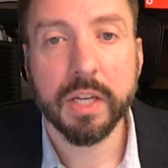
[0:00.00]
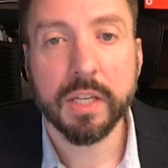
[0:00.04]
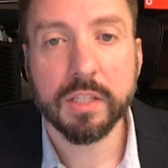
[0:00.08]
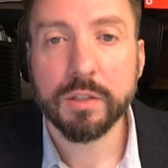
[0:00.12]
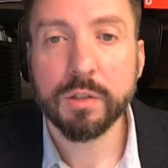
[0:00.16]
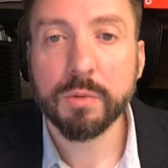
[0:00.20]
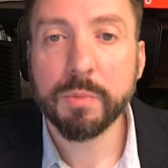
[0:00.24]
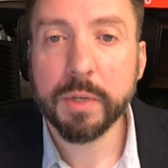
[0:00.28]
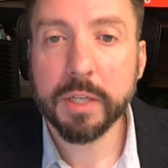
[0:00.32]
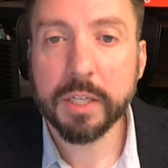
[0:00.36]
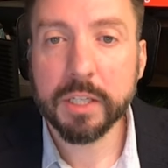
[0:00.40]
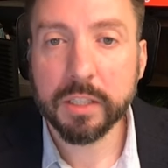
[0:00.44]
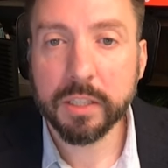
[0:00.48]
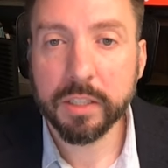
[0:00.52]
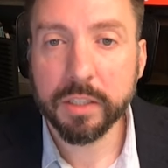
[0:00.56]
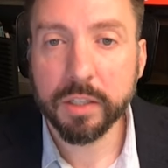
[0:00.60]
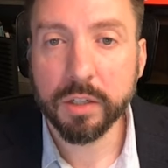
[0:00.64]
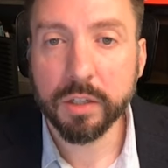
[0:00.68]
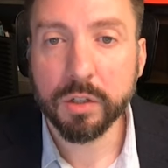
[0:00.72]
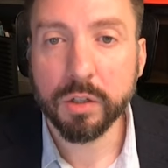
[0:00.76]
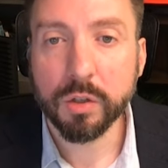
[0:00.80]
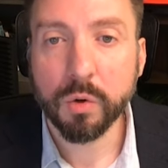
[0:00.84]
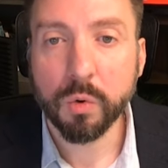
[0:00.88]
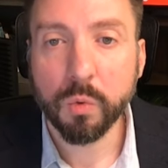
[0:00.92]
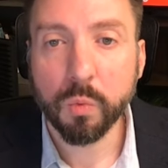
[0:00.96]
To be
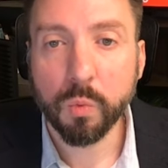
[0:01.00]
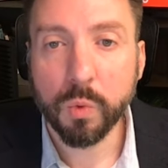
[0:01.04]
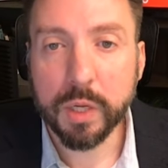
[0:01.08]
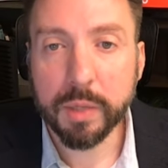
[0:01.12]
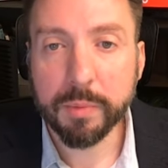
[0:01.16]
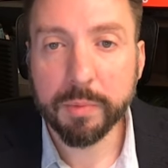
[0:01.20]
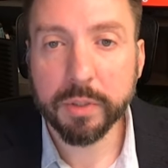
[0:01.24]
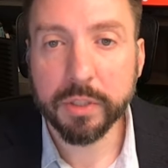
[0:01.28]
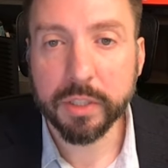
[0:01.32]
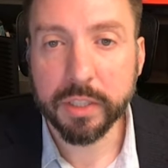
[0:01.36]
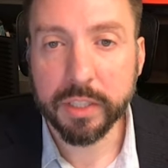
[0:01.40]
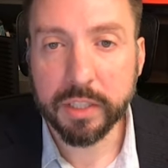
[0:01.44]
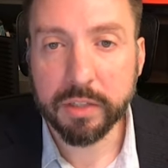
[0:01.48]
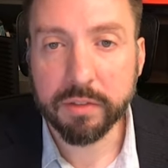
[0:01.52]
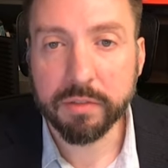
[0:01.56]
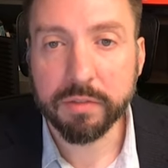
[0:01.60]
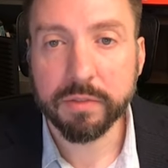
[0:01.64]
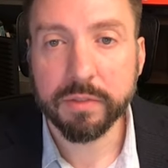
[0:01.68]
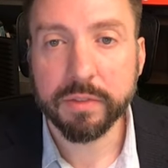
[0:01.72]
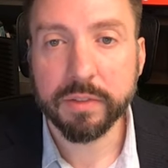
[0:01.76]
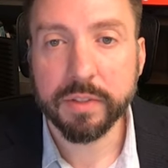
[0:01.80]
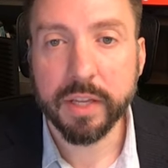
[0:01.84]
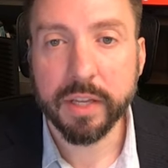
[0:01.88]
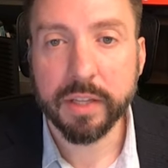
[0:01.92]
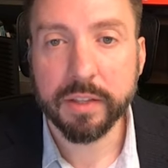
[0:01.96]
clear, we believe
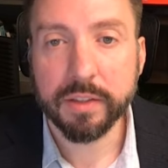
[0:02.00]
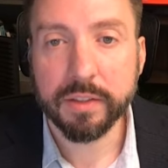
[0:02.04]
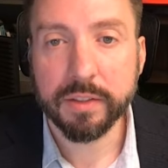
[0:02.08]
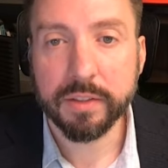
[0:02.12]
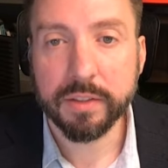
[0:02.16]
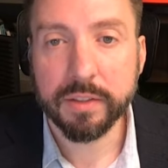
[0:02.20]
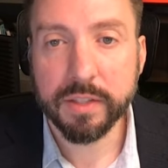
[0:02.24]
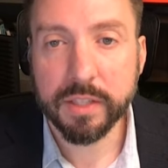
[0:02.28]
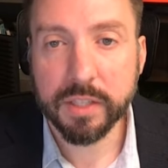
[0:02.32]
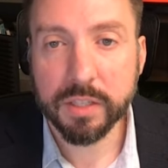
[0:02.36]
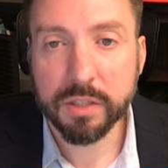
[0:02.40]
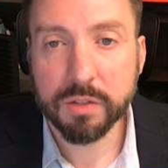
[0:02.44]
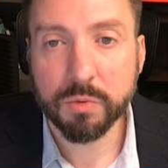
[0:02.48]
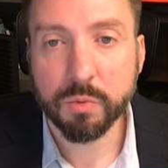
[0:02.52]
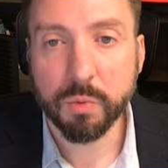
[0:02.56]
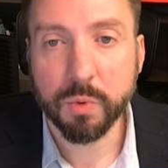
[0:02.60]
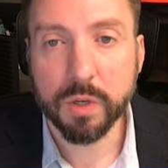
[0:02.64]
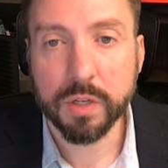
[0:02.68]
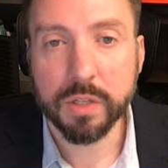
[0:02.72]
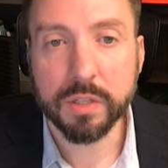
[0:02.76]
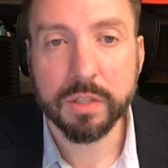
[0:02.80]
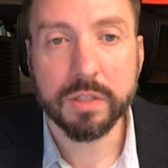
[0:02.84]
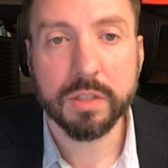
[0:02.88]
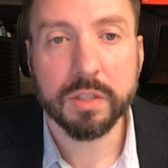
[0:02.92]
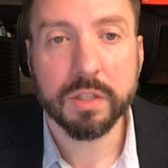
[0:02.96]
that this
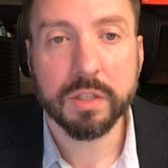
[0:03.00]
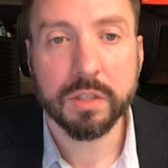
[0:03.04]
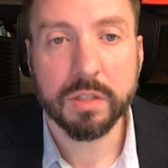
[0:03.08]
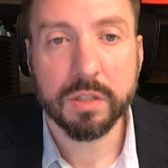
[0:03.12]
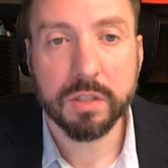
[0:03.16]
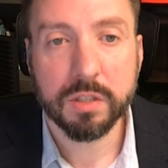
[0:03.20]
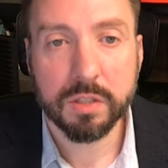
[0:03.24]
was